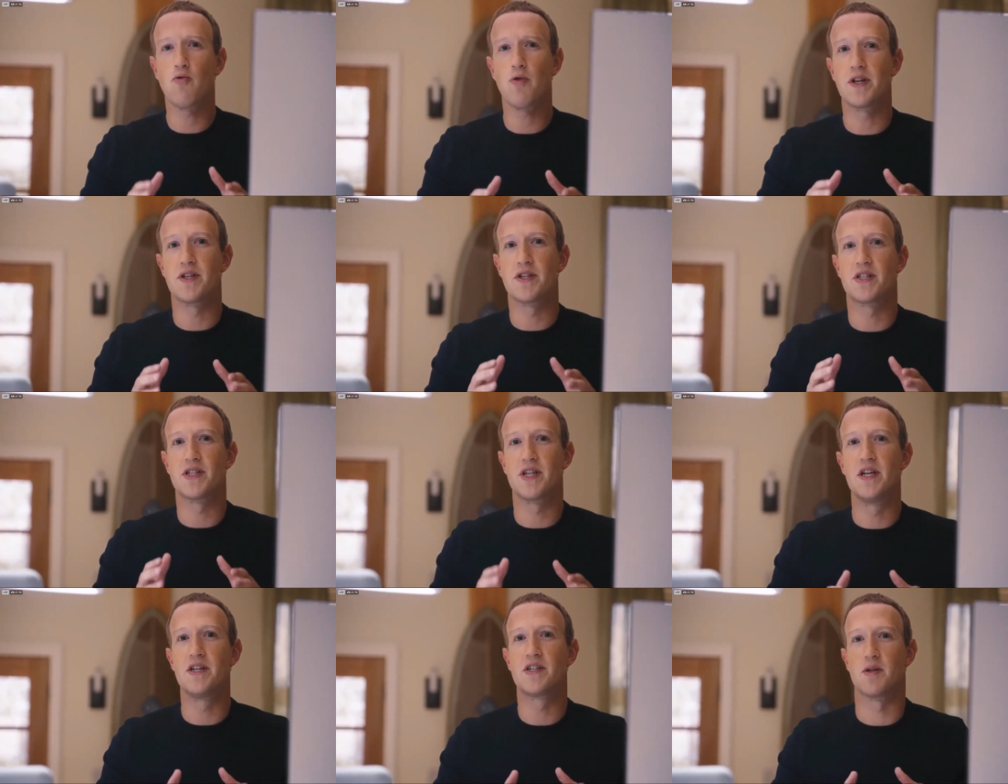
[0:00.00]
please
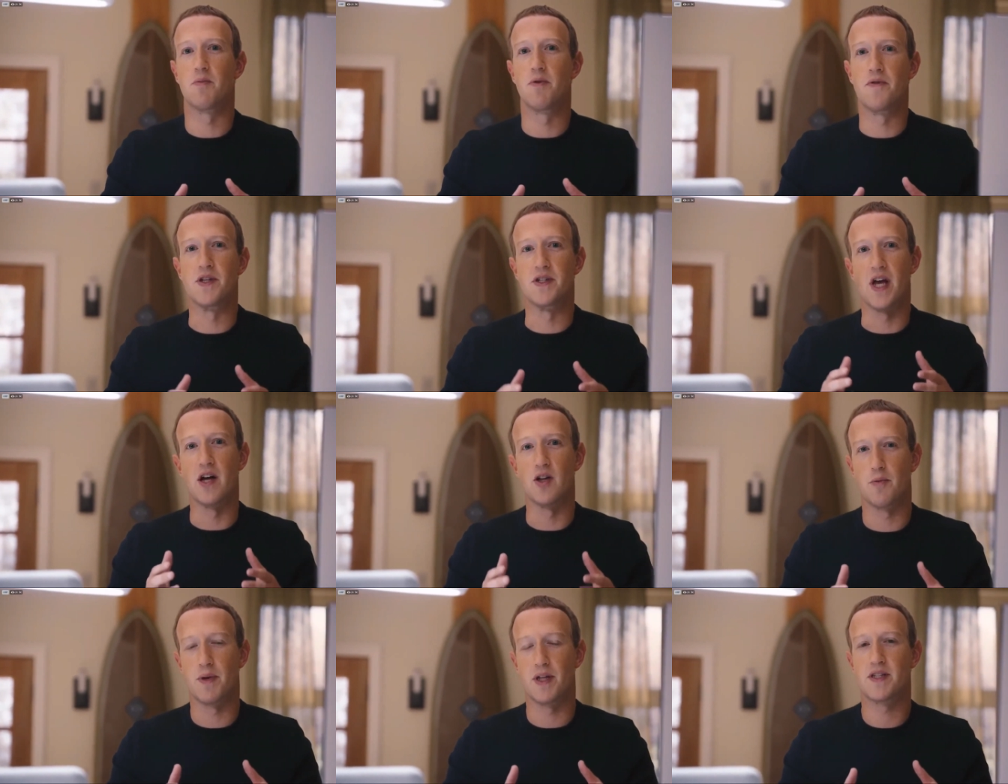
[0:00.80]
tell me in the
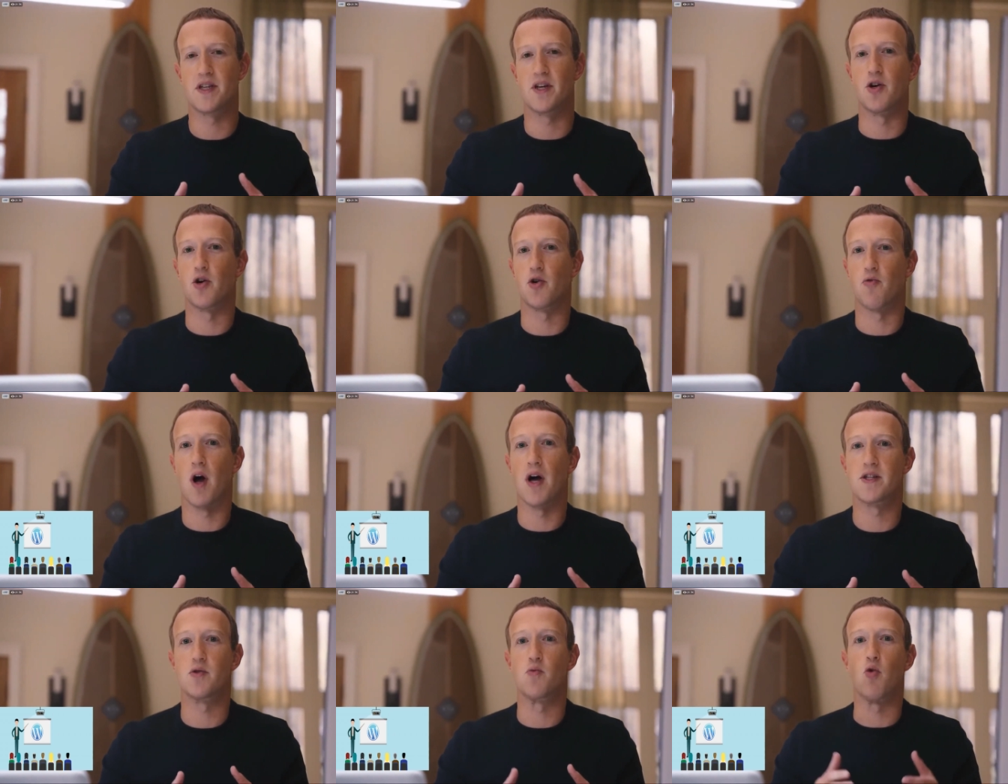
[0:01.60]
comment section
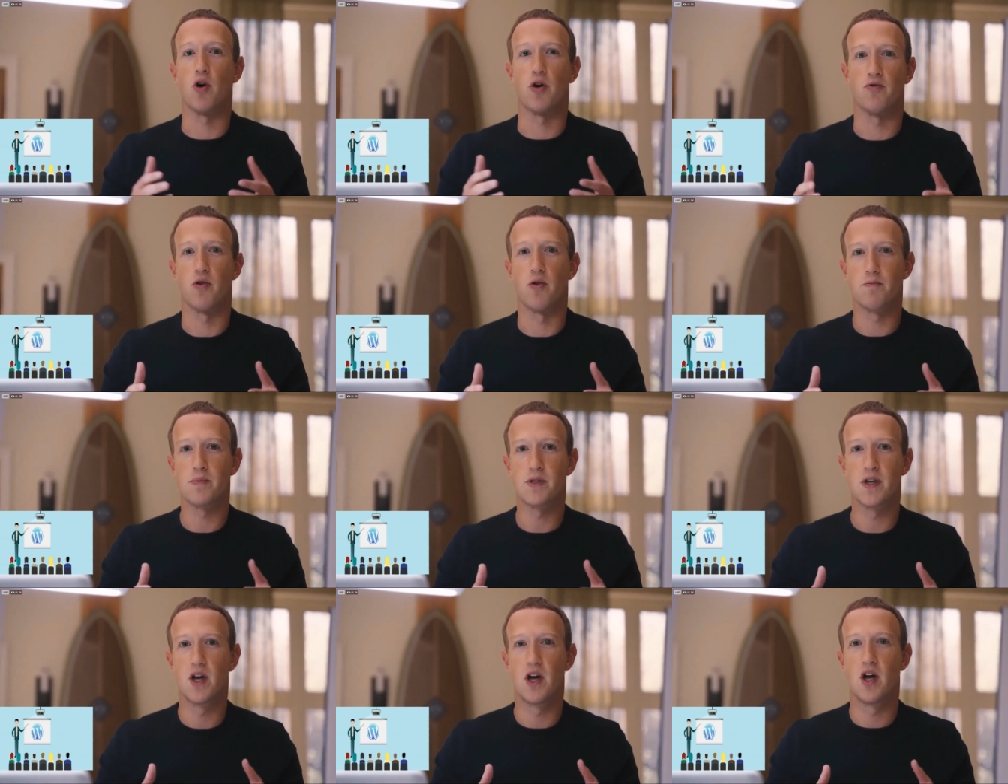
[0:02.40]
and if
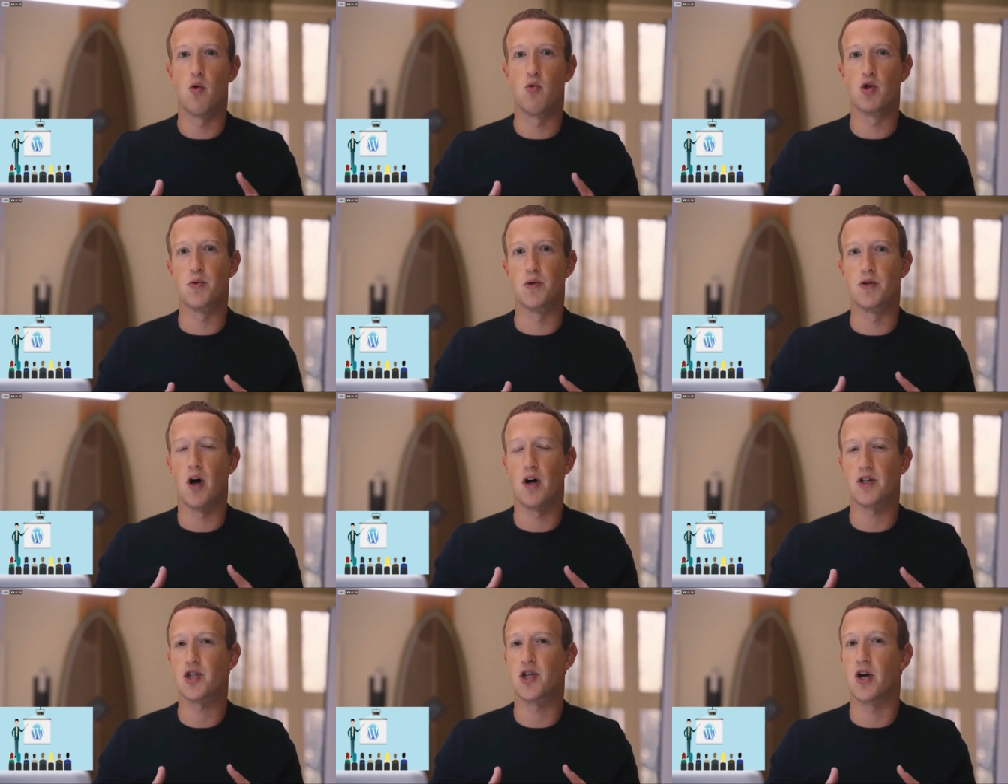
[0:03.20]
you want to
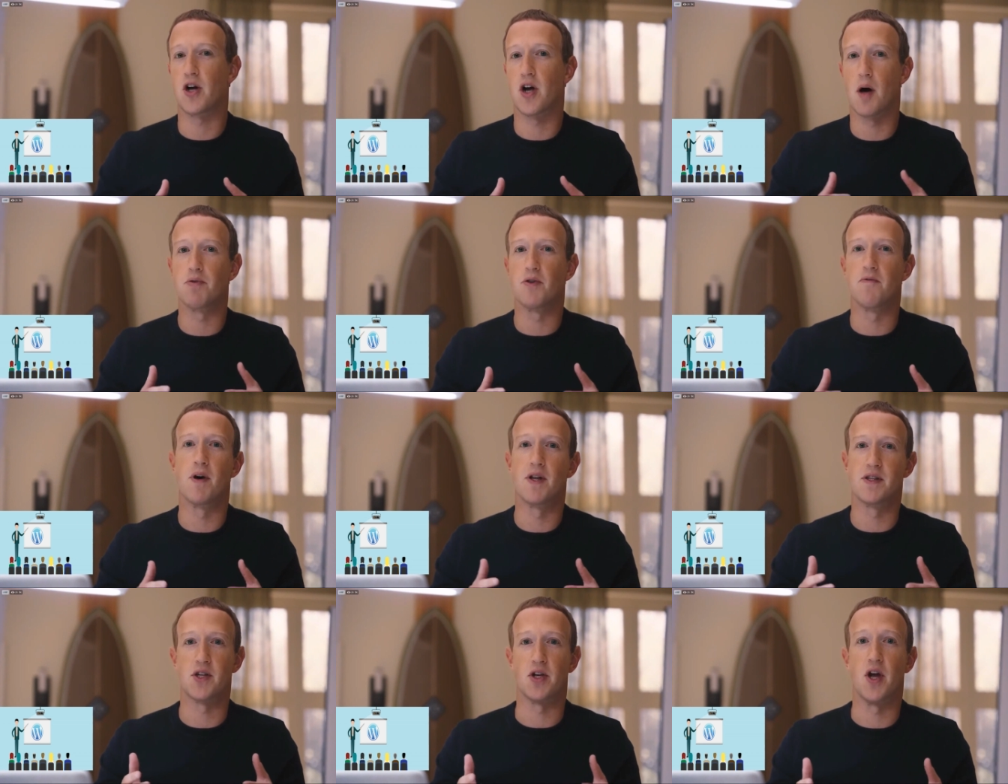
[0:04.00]
develop your business
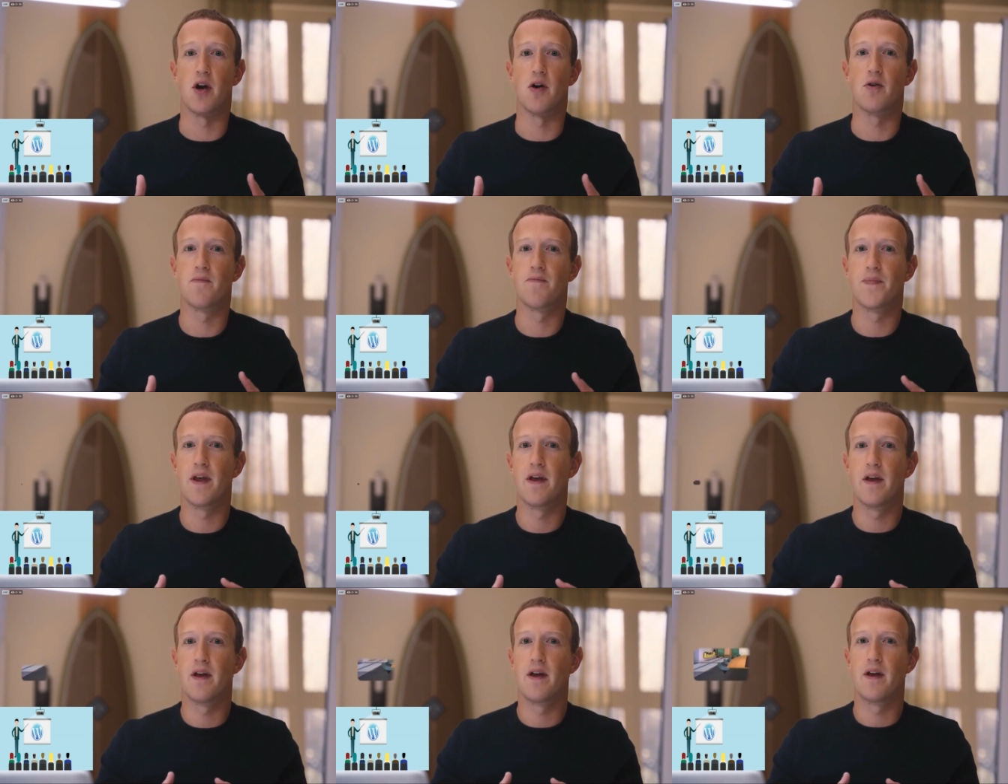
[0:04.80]
website
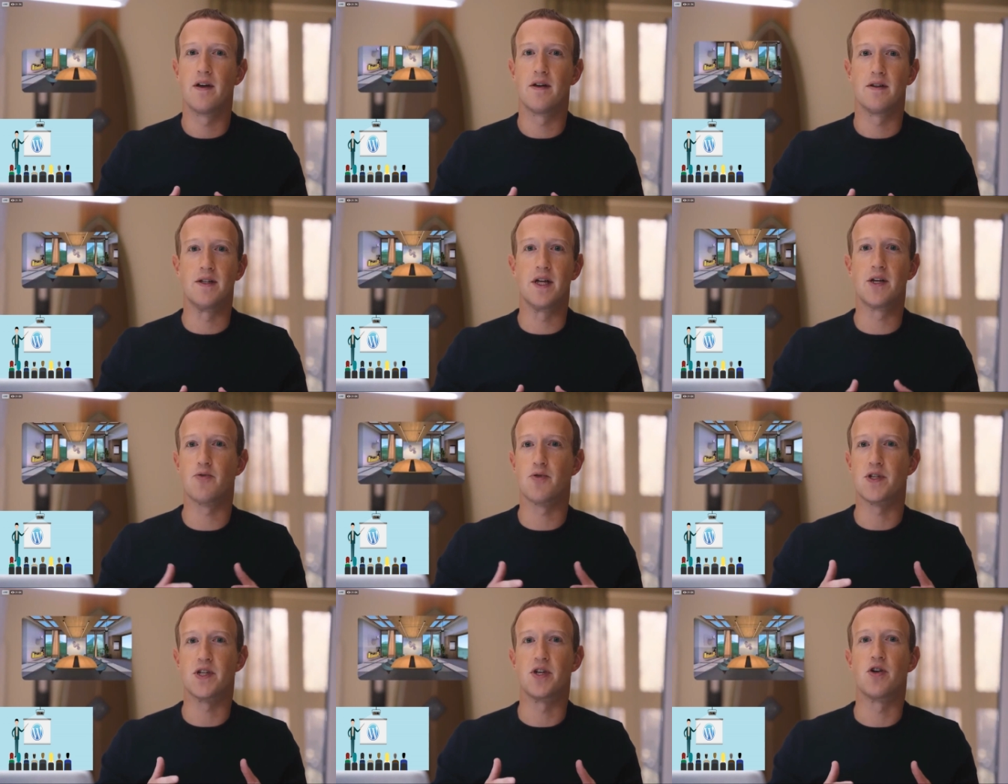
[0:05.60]
or
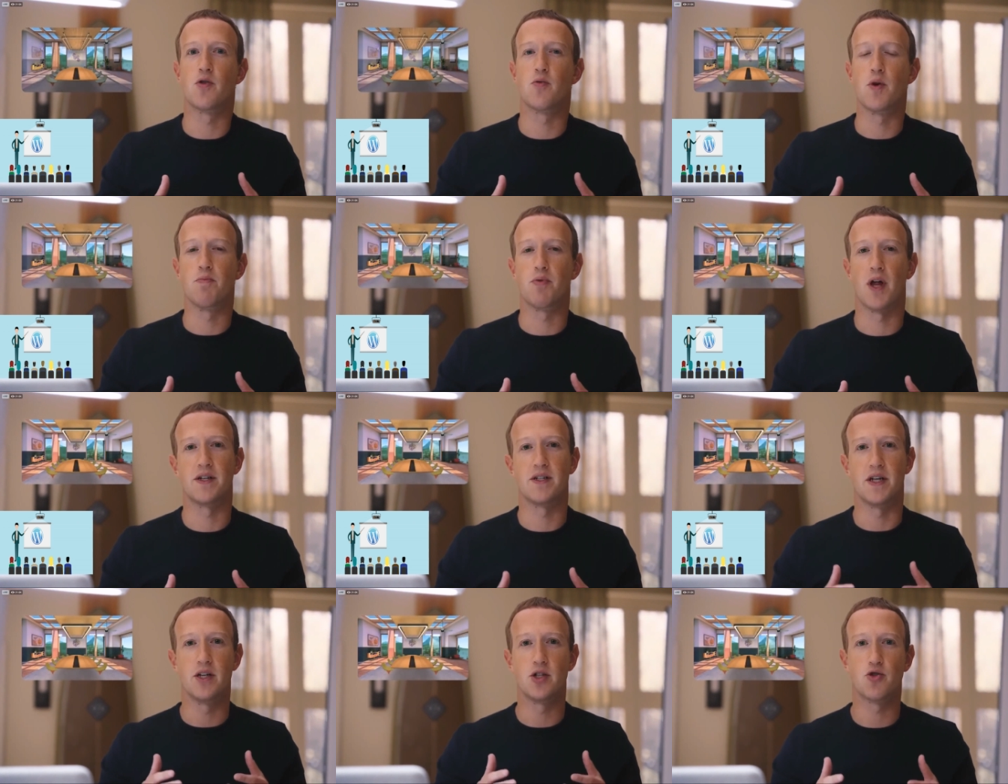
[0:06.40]
do you want to
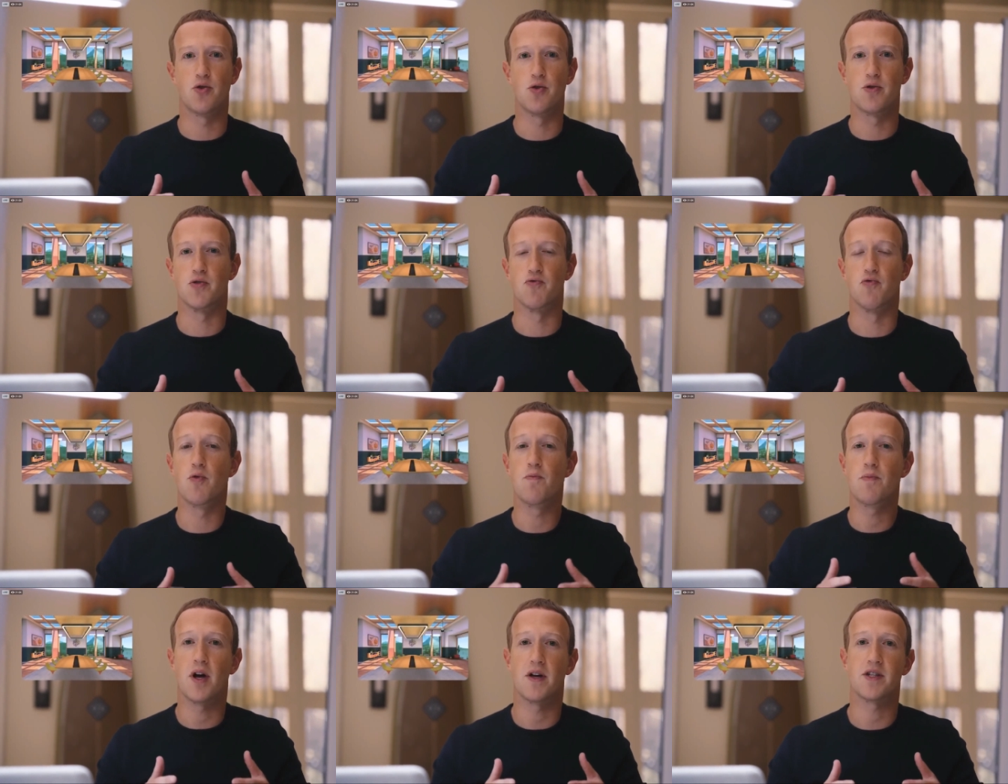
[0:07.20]
WordPress
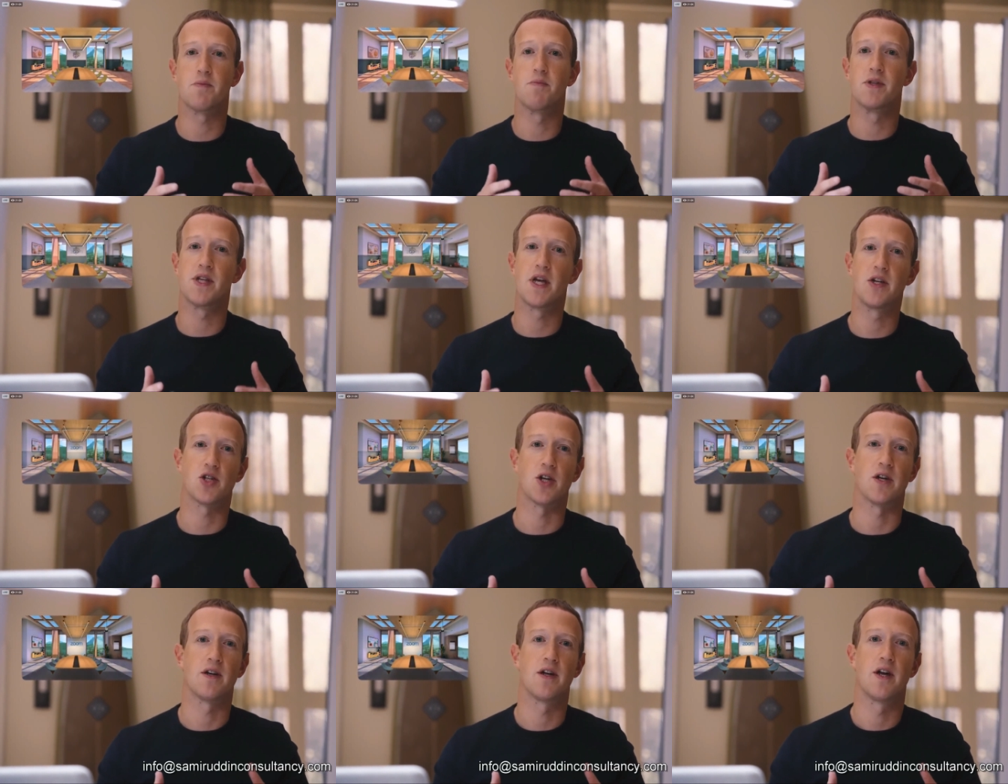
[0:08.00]
training
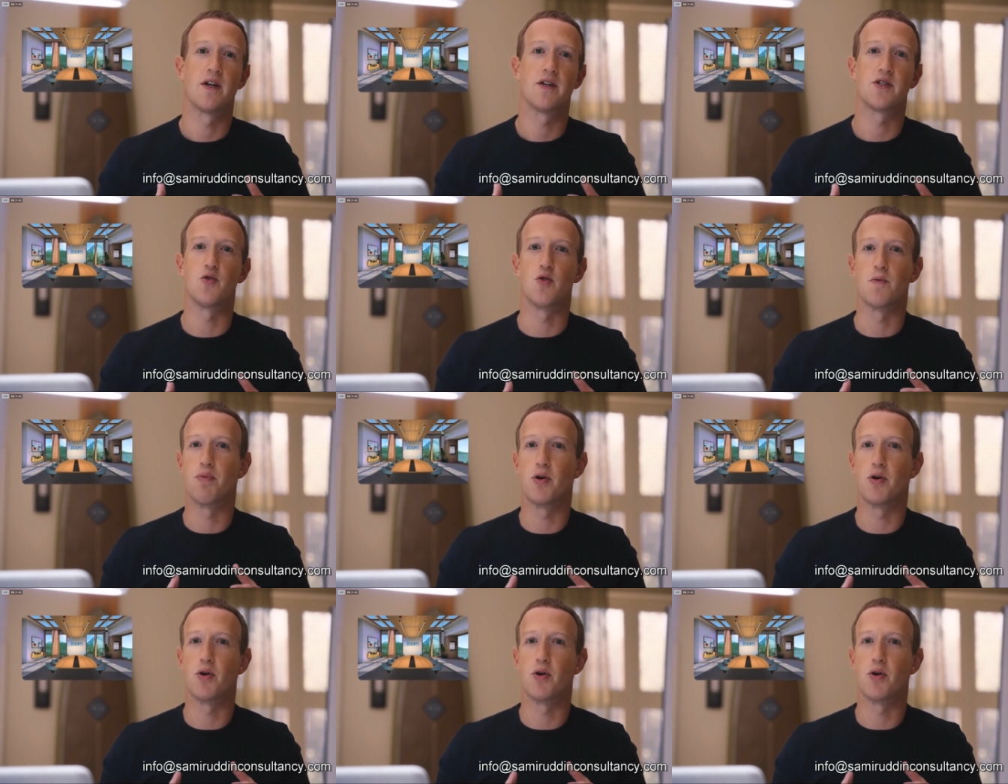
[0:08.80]
free of cost,